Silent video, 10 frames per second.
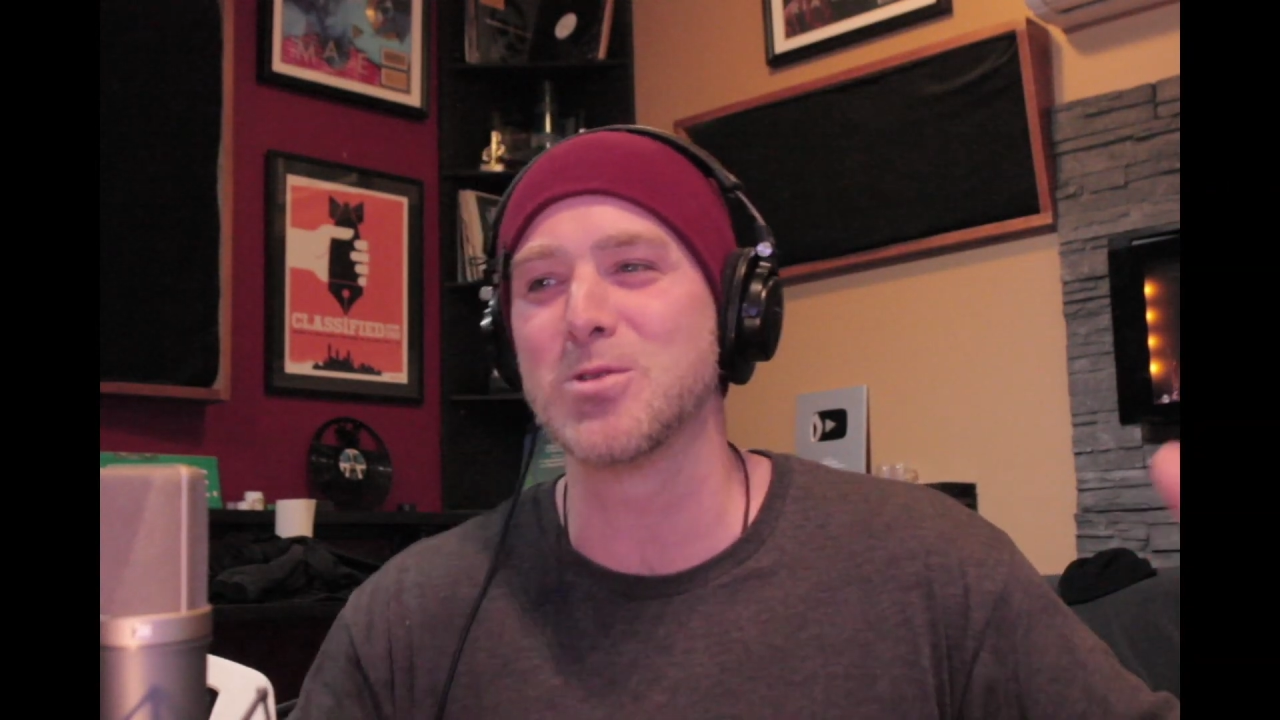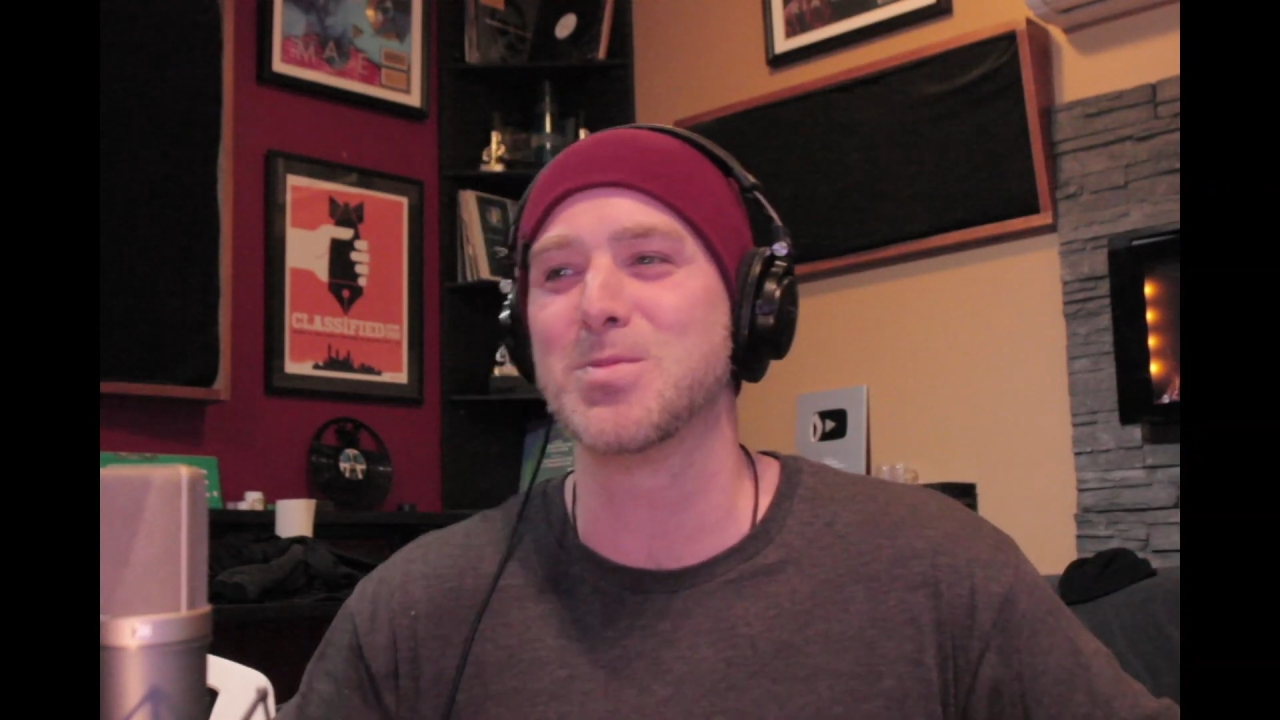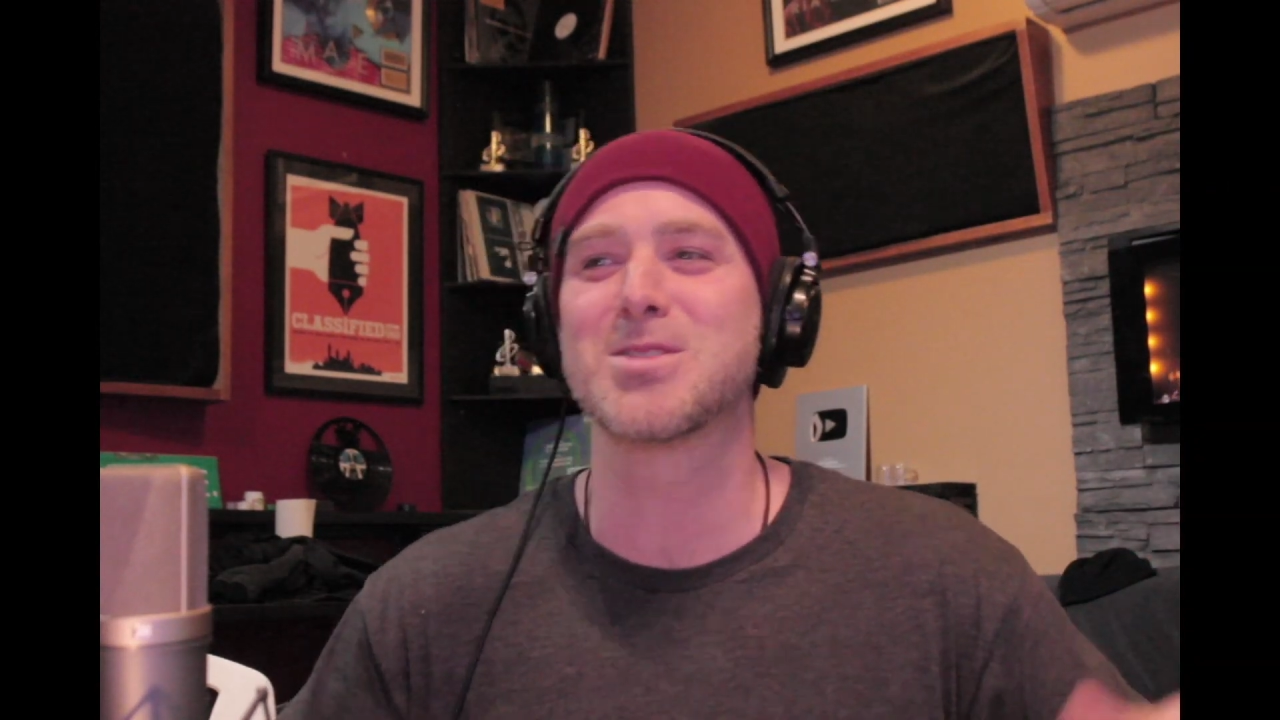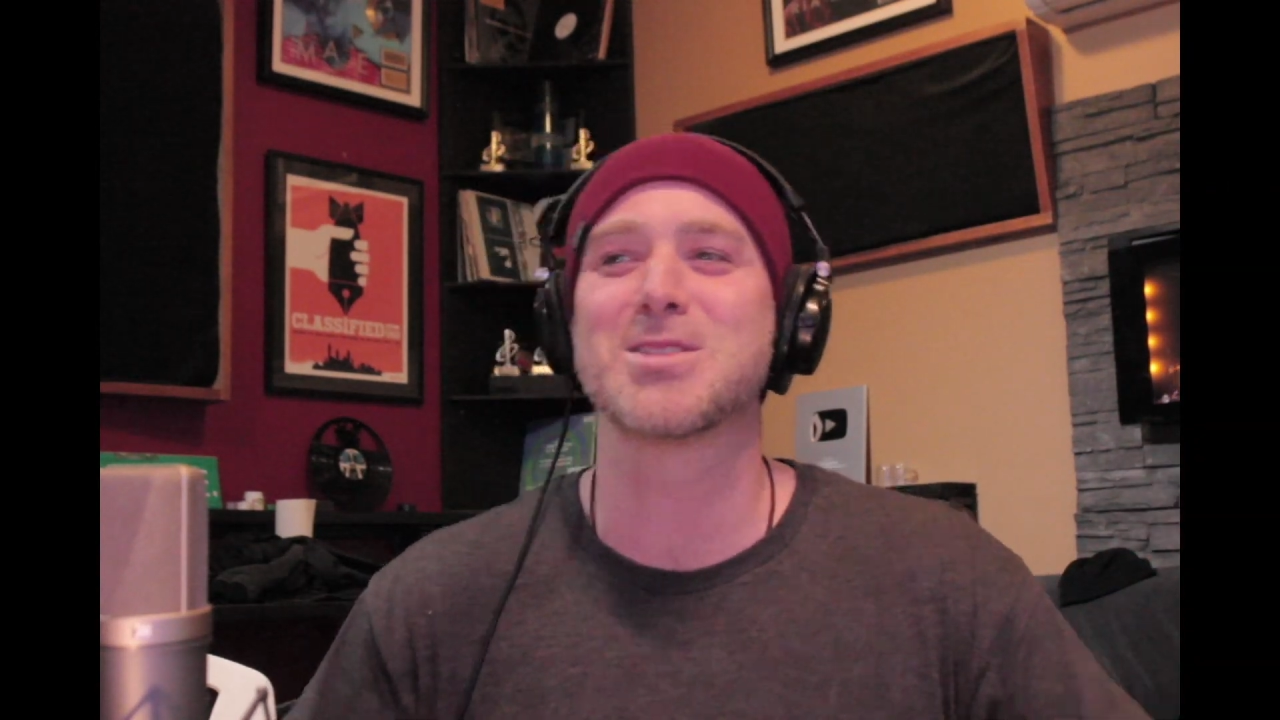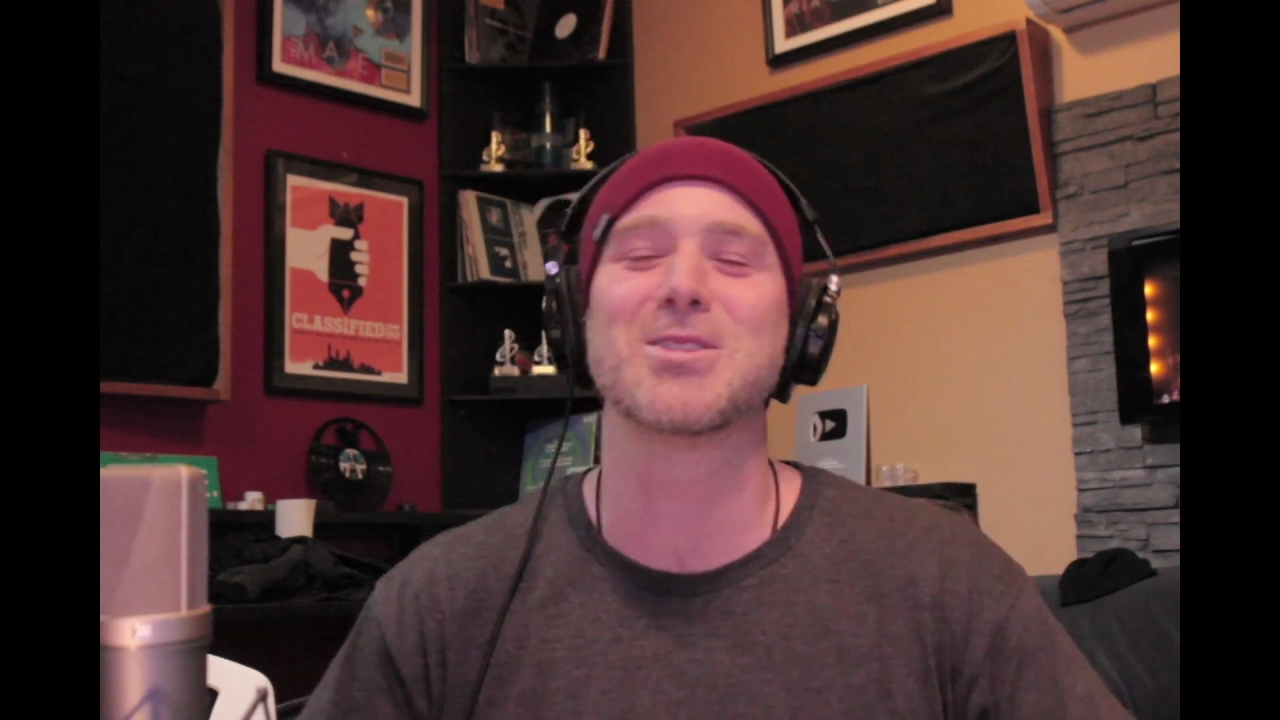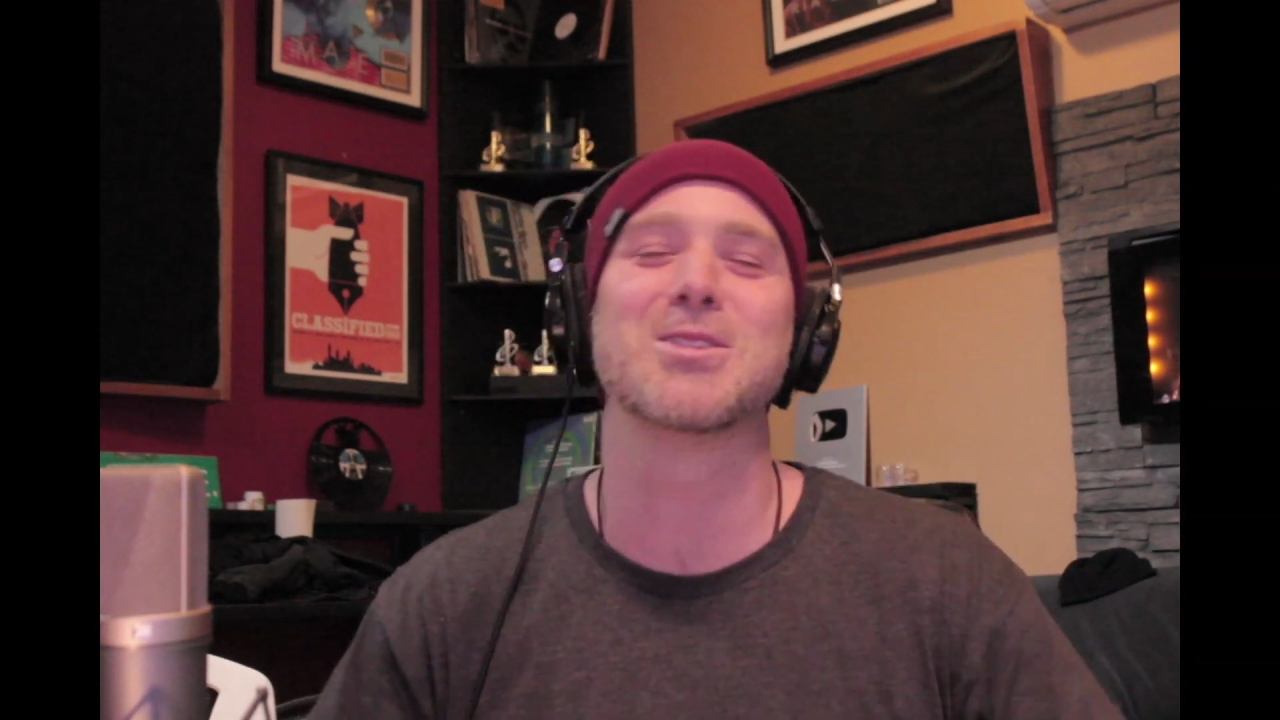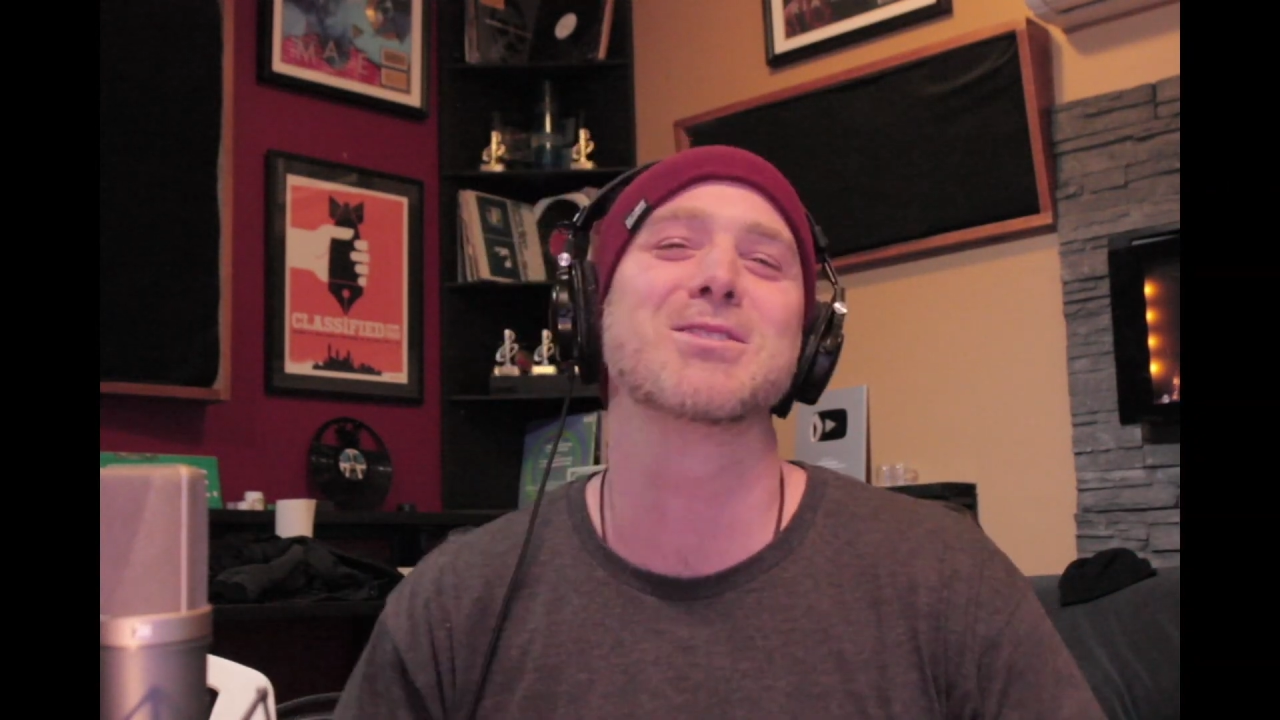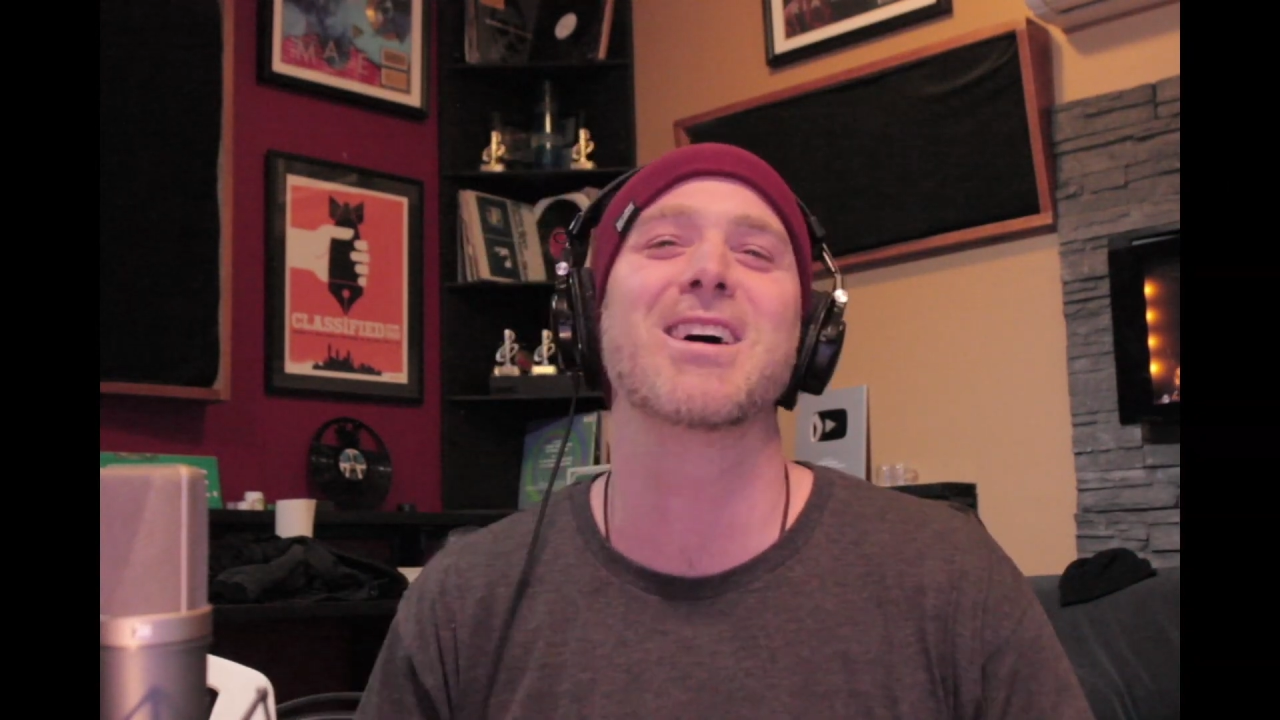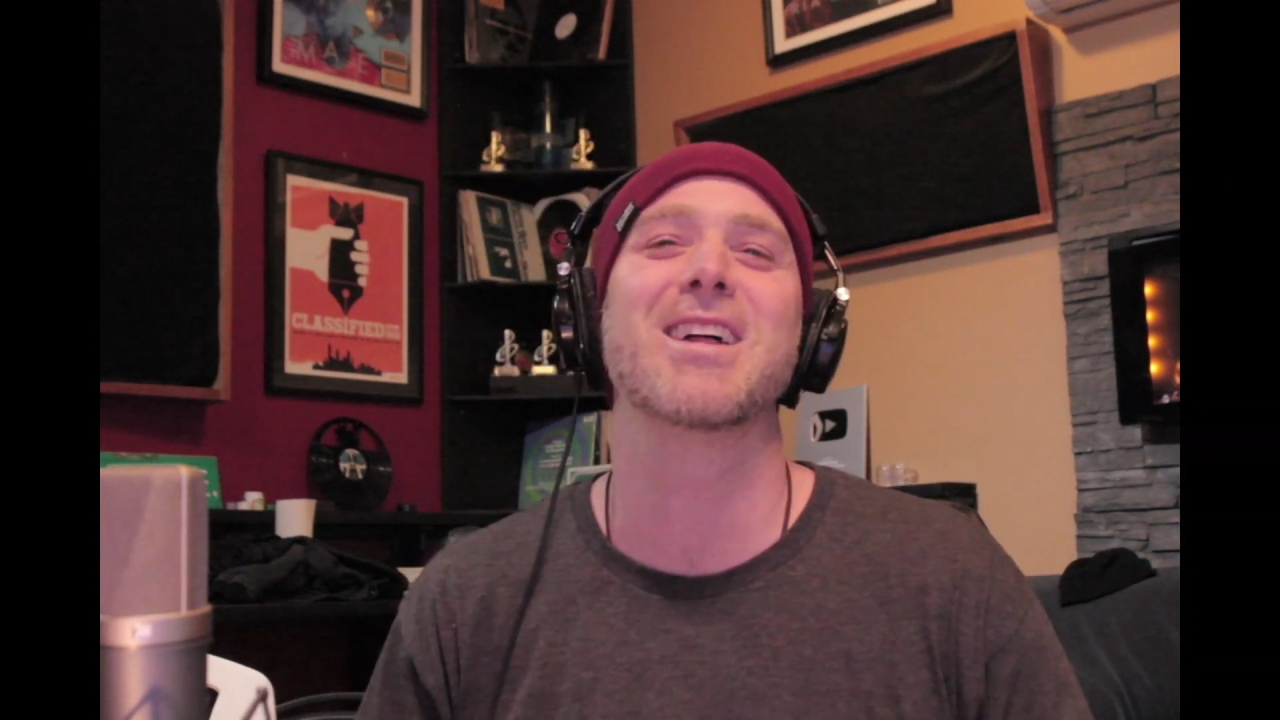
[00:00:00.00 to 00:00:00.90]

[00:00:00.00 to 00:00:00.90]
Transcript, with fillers: bookstores all